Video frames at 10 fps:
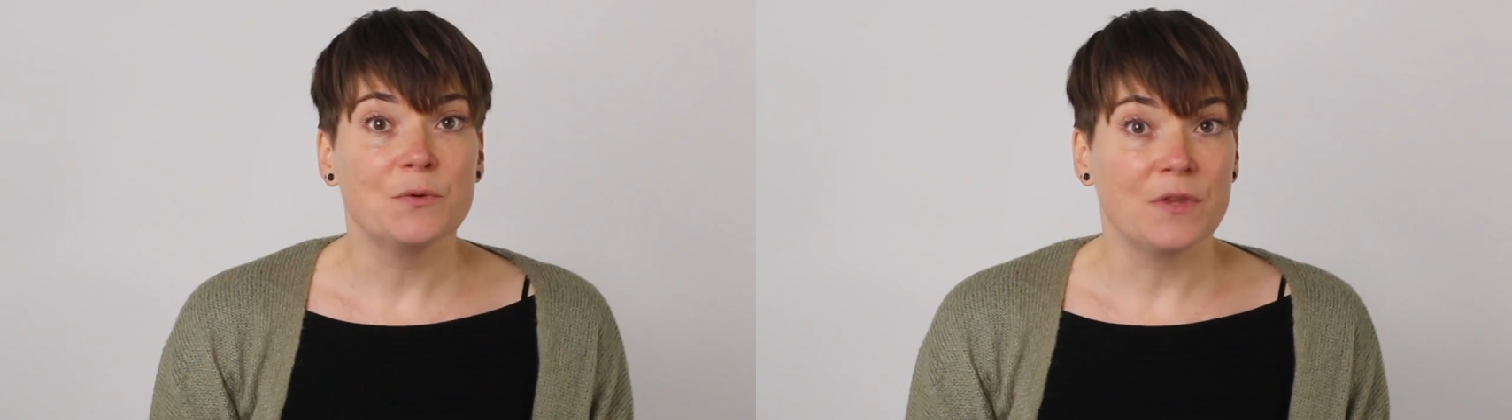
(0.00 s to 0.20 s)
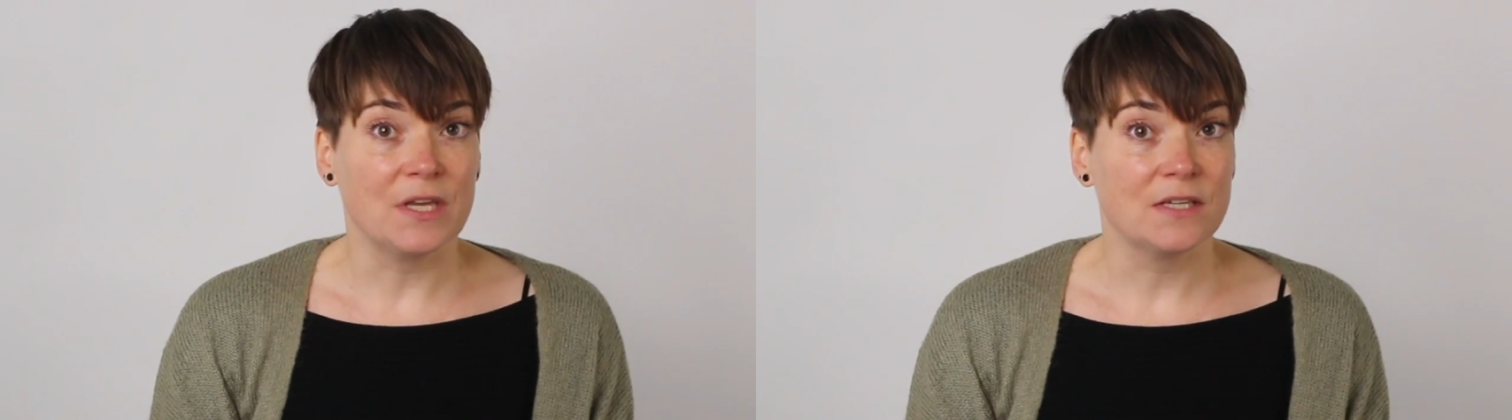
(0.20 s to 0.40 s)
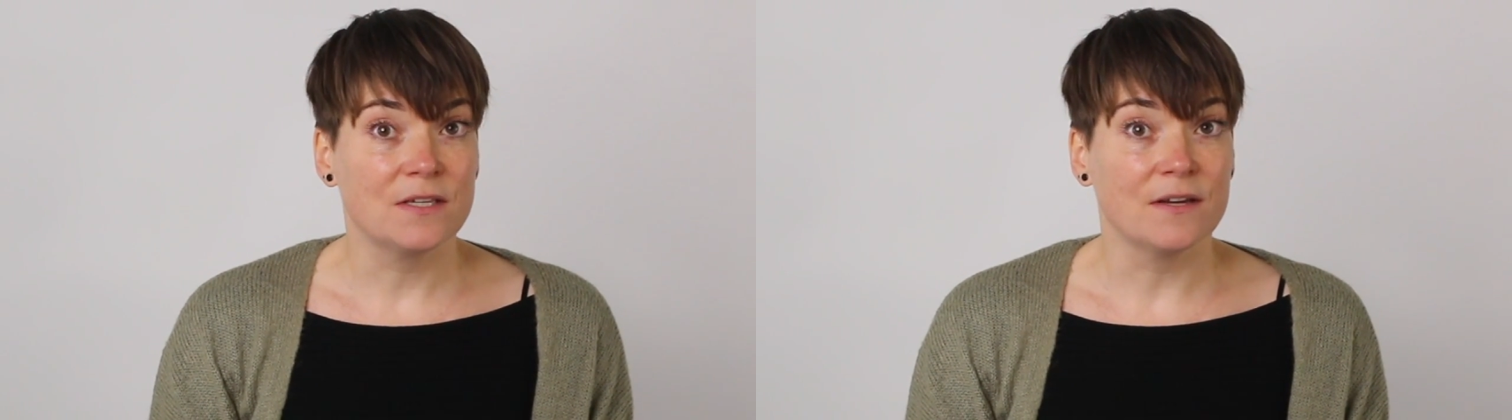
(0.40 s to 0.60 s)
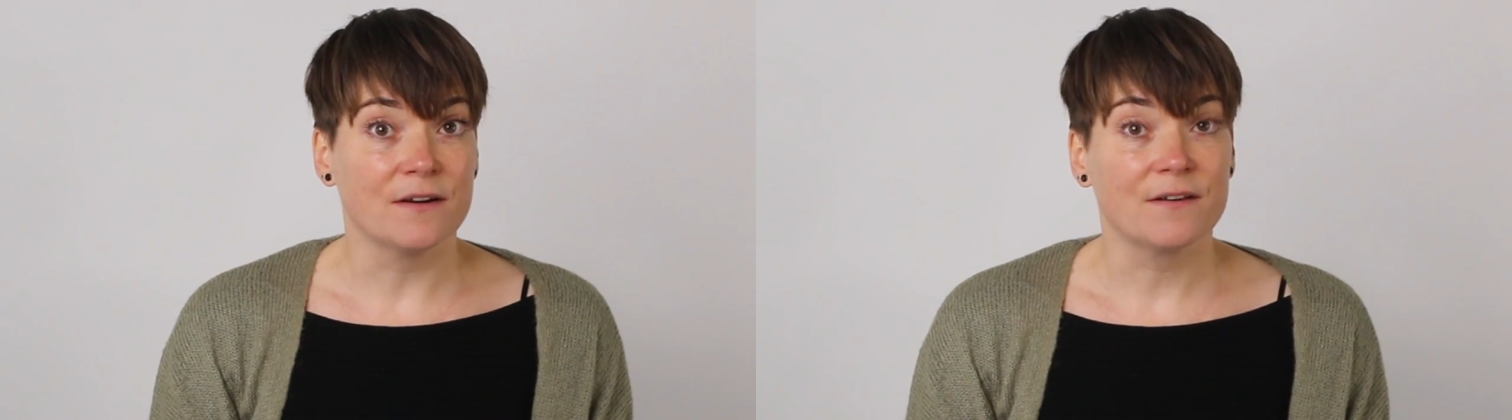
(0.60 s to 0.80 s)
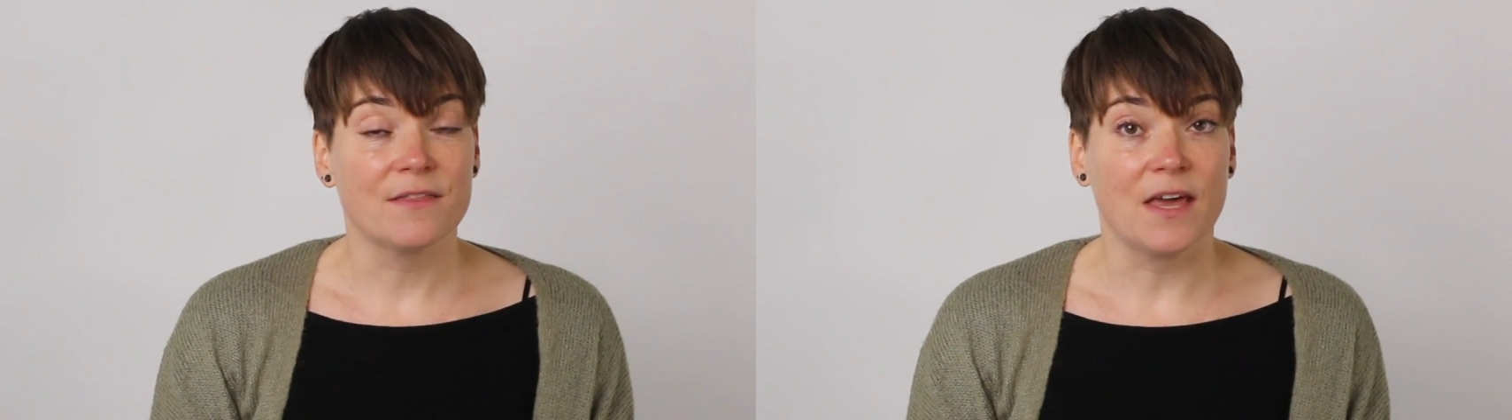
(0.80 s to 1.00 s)
things
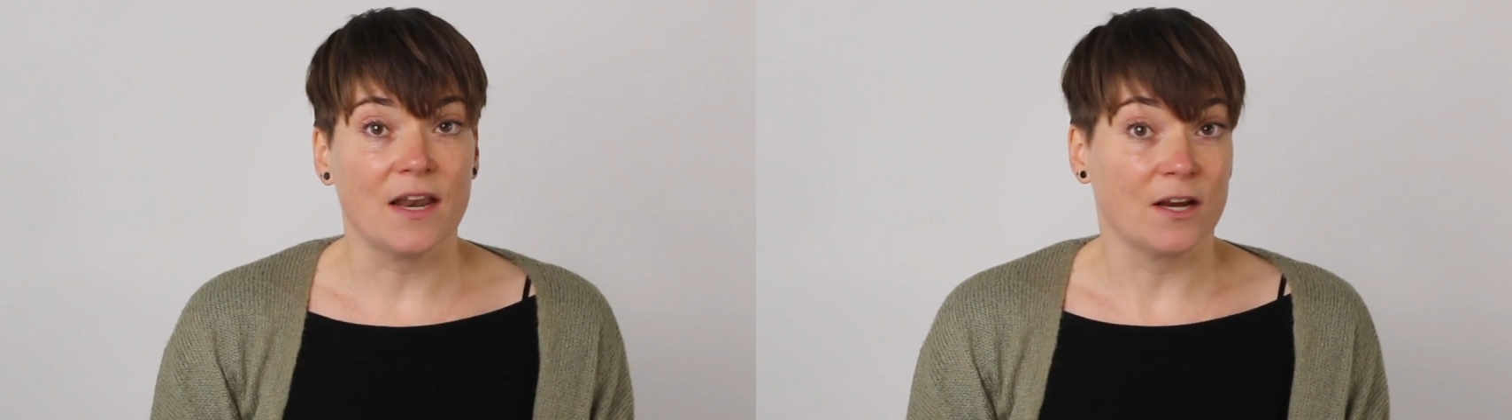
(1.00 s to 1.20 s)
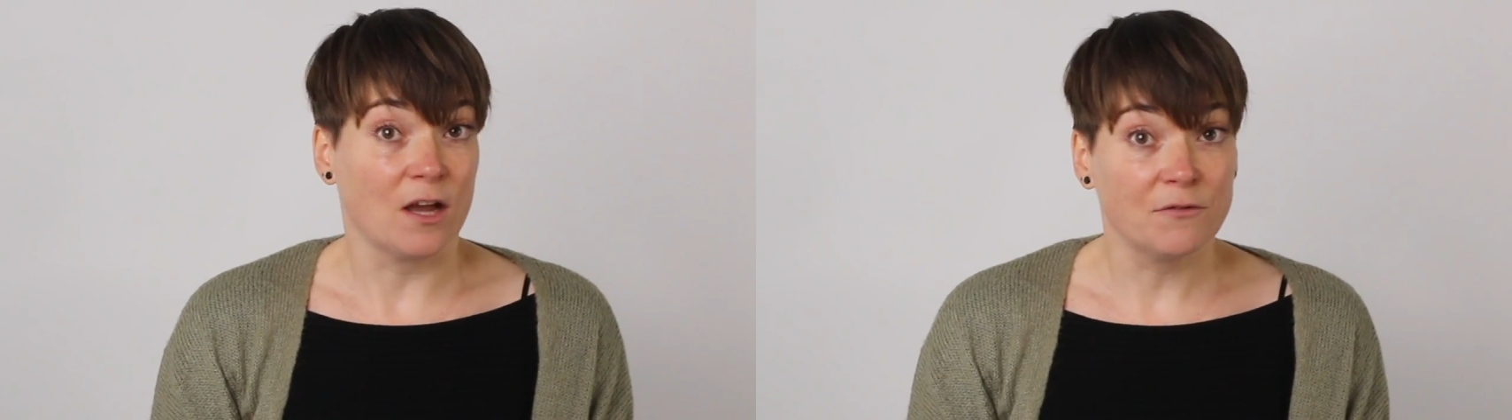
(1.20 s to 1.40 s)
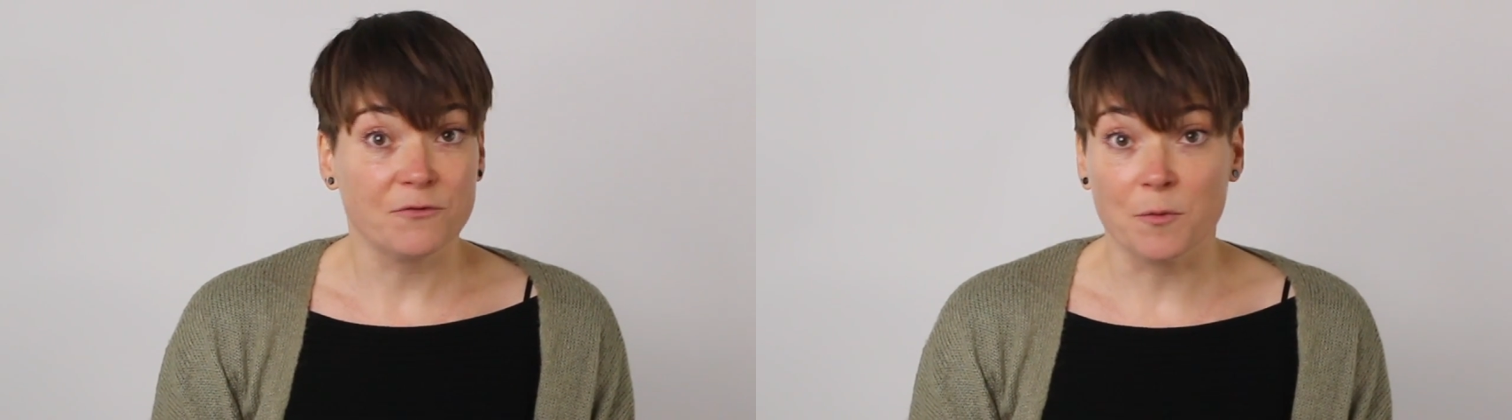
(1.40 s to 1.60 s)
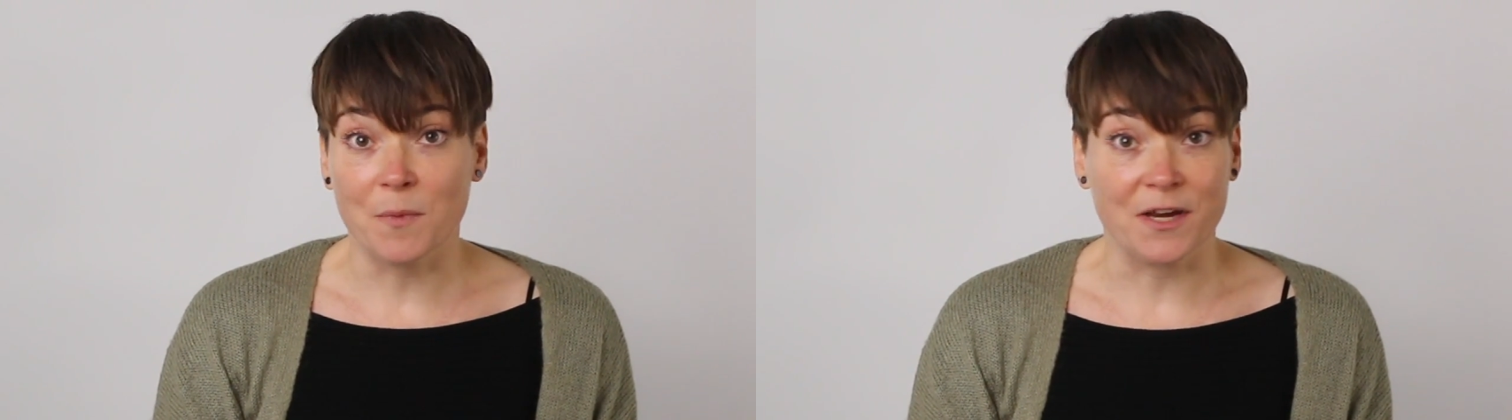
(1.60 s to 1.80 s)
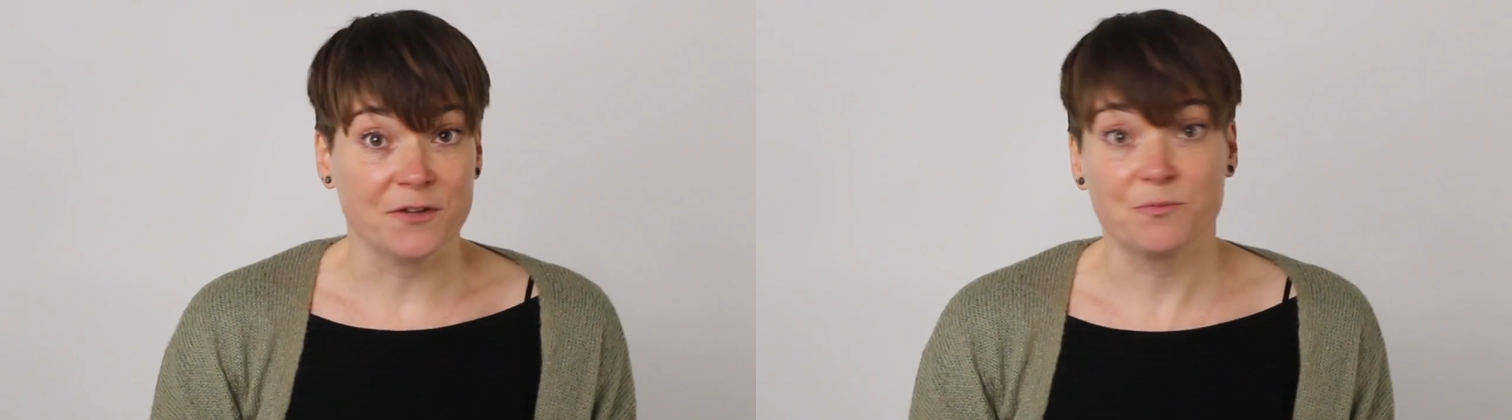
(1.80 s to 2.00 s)
here that I got from
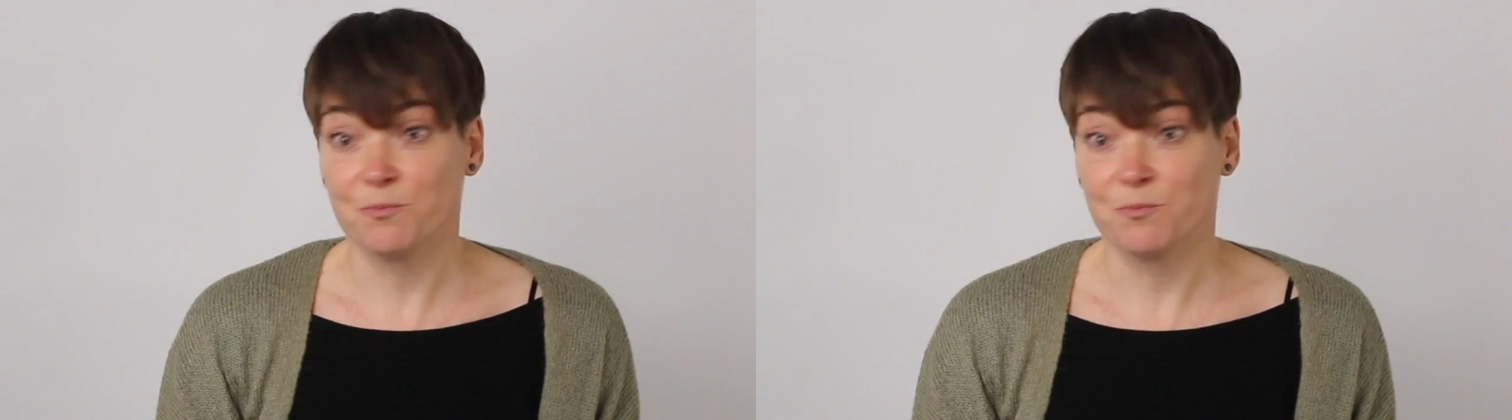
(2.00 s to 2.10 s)
my